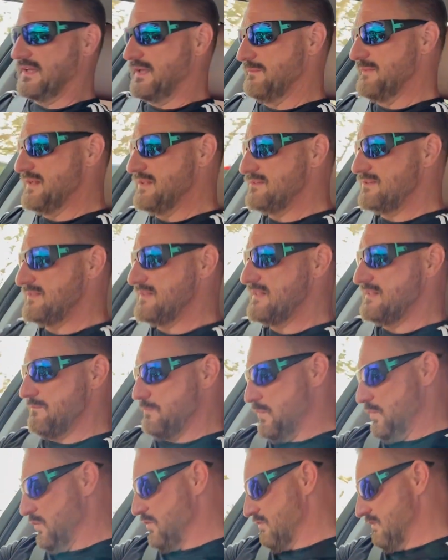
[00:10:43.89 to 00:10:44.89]
I mean, as I did a
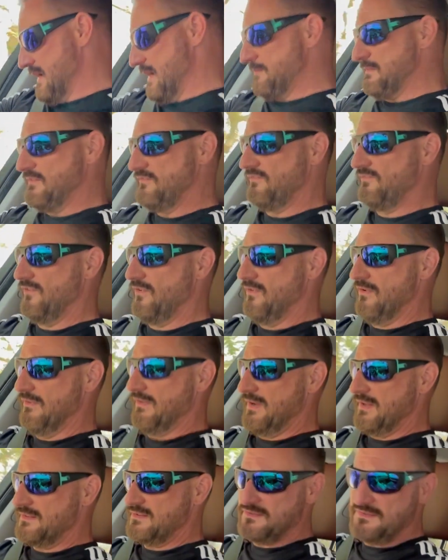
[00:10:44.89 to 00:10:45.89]
walk around
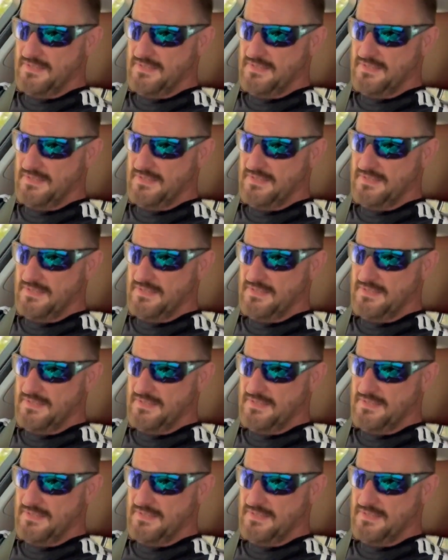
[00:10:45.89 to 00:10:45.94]
before, it